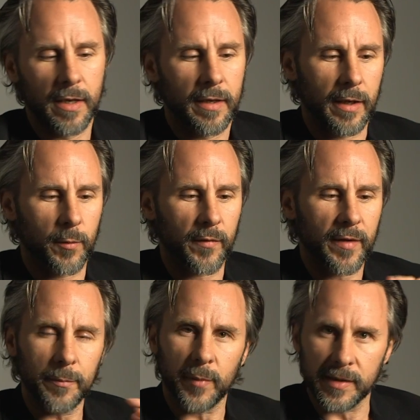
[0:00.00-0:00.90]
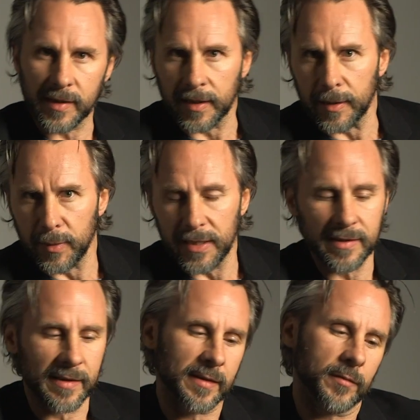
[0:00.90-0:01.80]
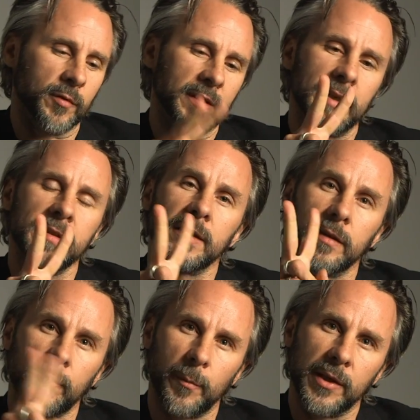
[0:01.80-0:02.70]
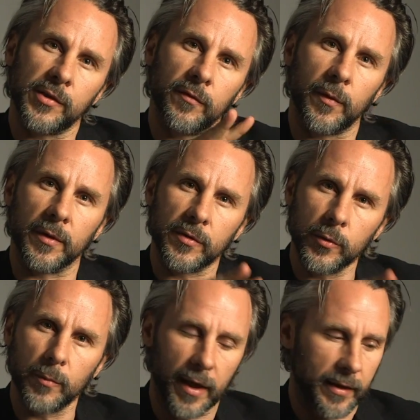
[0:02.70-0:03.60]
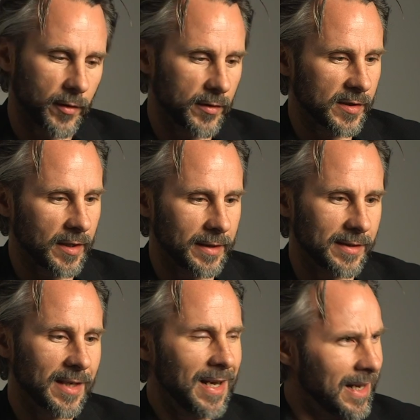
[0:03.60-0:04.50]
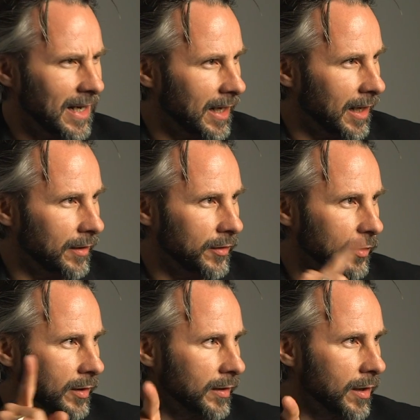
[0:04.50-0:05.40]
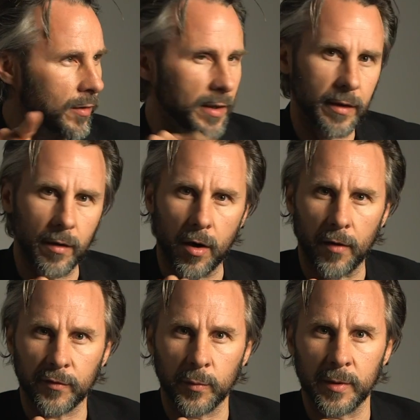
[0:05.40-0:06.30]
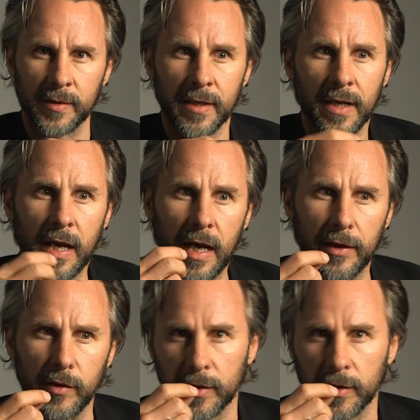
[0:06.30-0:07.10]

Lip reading: Now what that basically means is it retains the information from the 2 micro sites, and you can go in afterwards and you